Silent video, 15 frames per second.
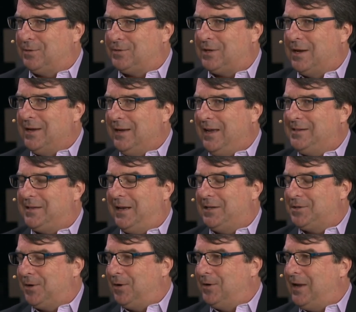was he said he
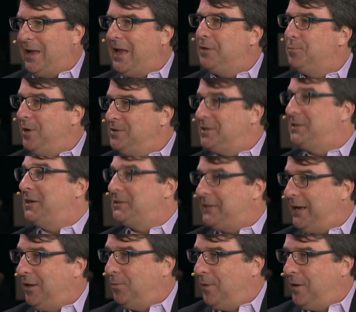turned headwinds into
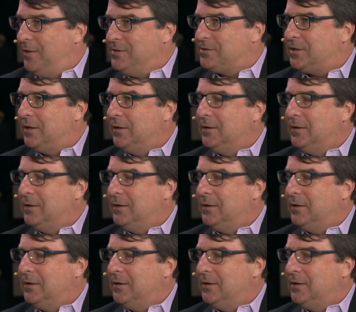tailwinds.